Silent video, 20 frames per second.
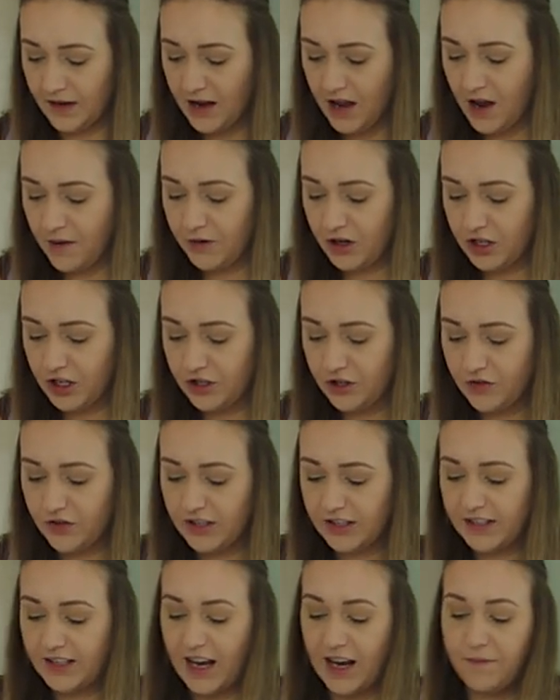I'm going to do
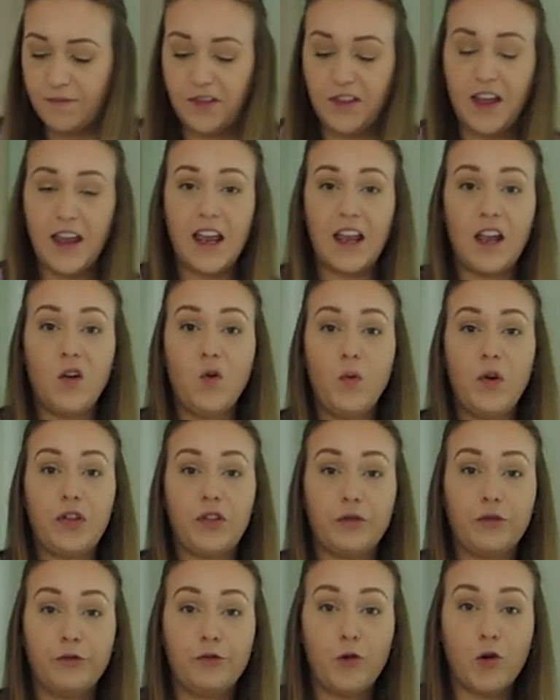the same thing with
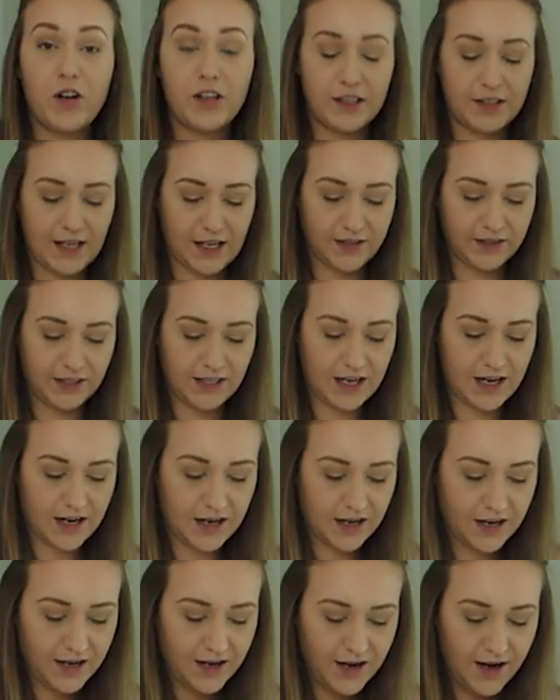the 4 cells
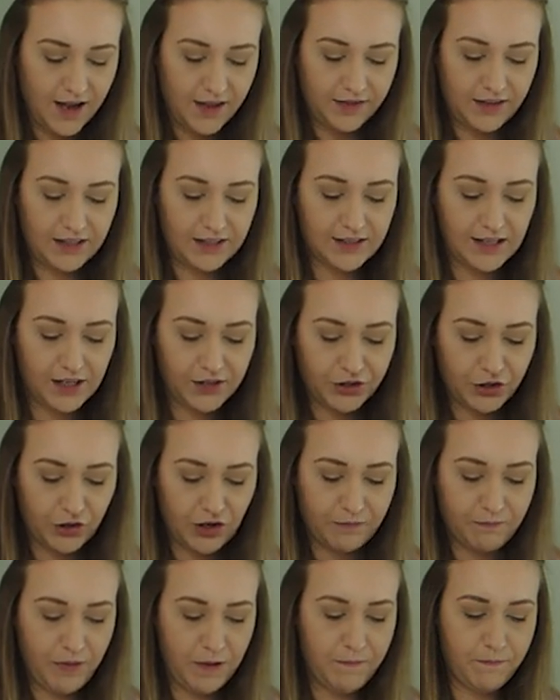here. These cells
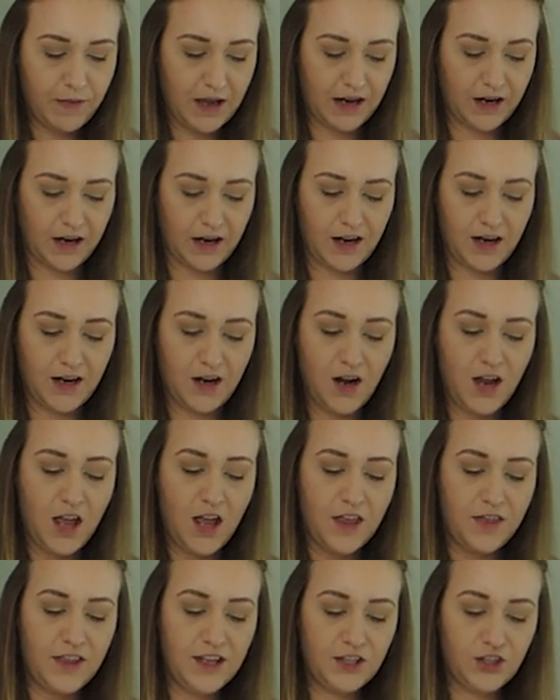are a bit bigger.
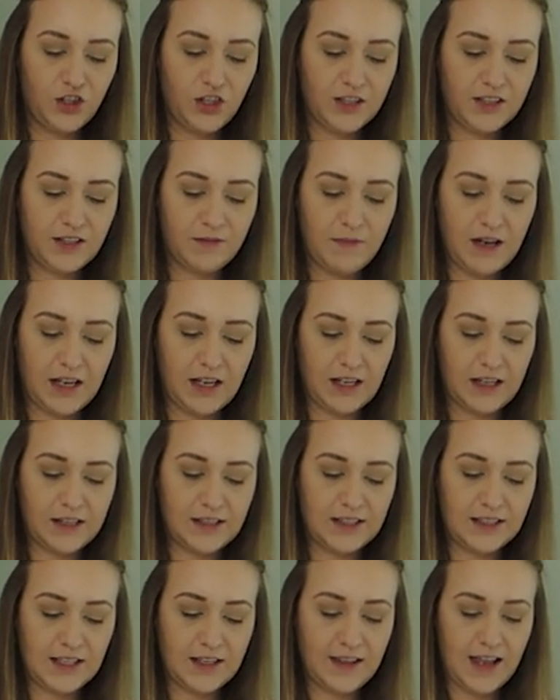This just
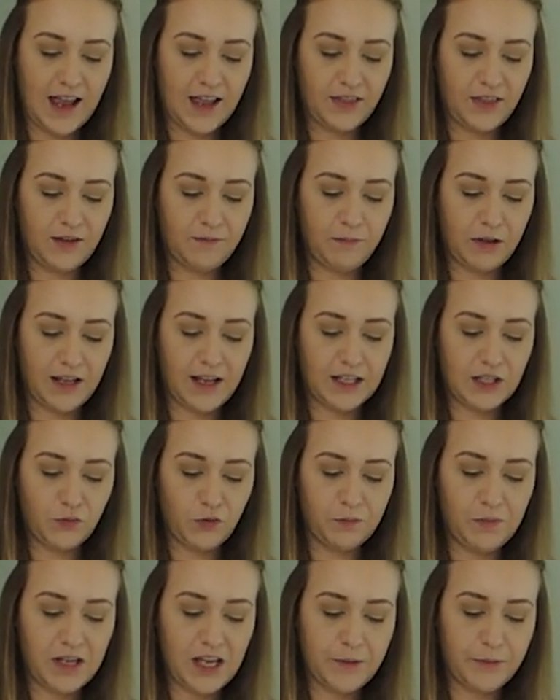means that the plants
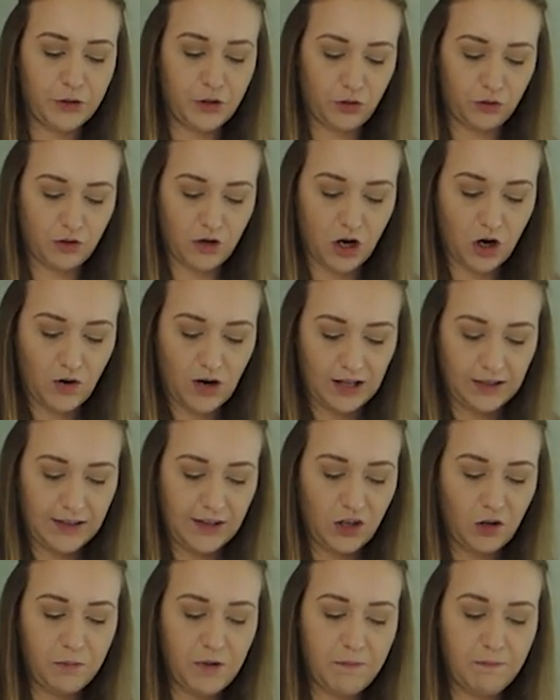will be able to grow a
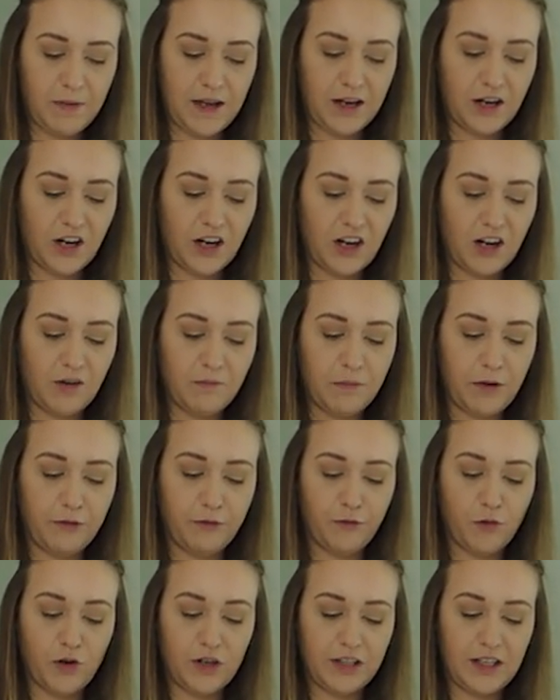little bit bigger
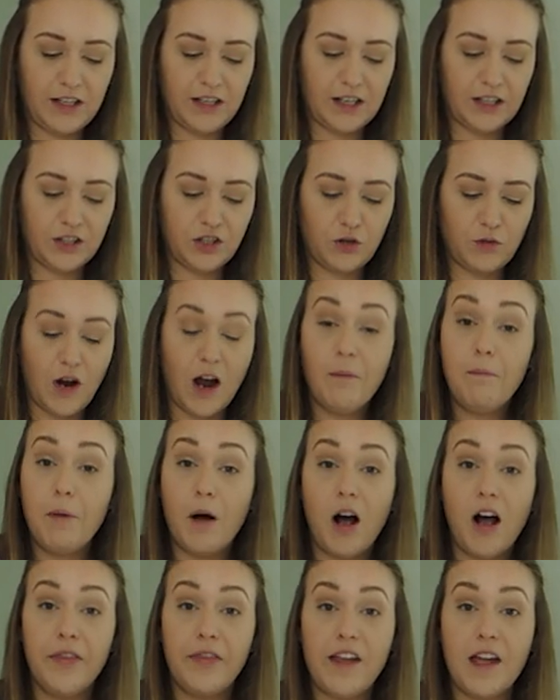before needing to
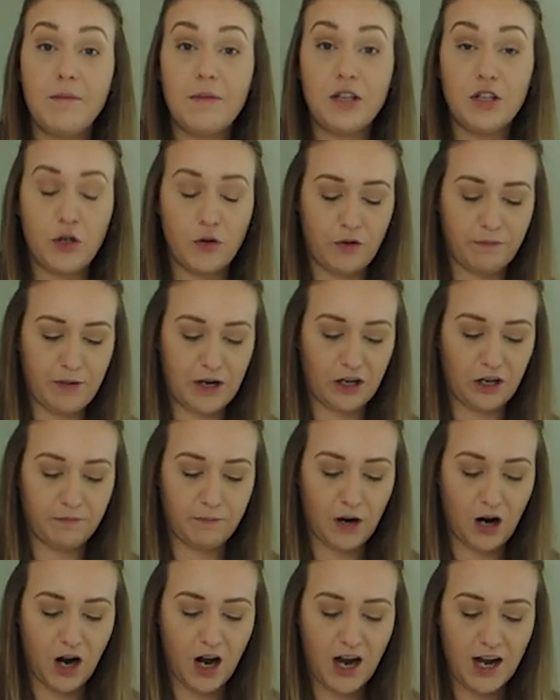up-pot them into a bigger
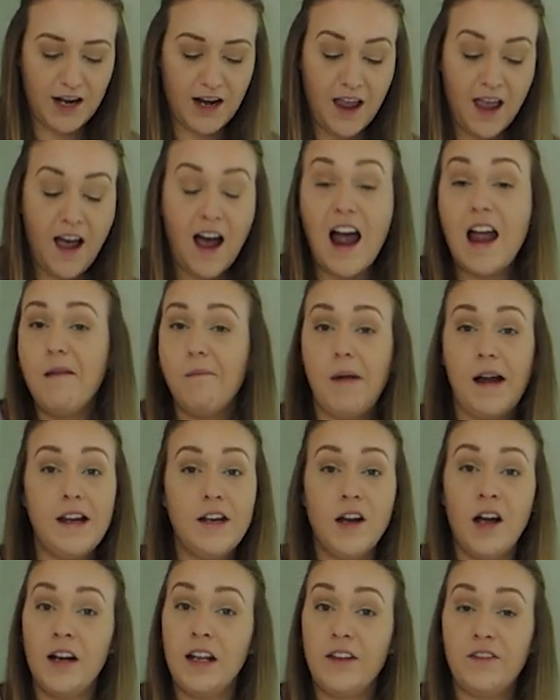pot. I
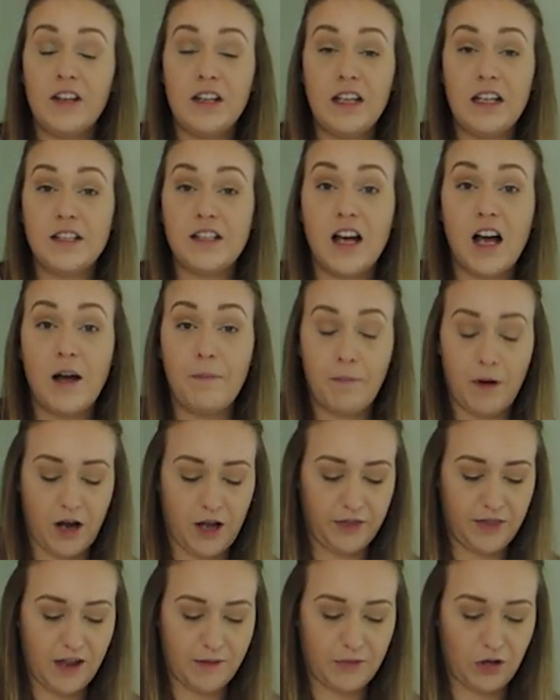might not even need to
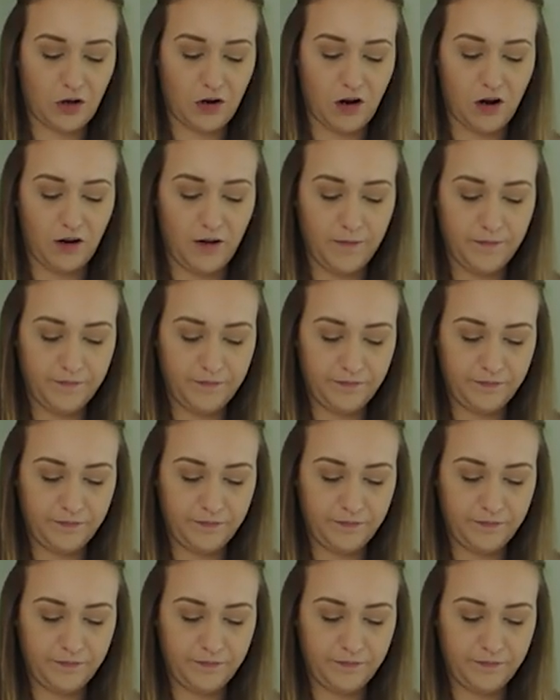up-pot them at all.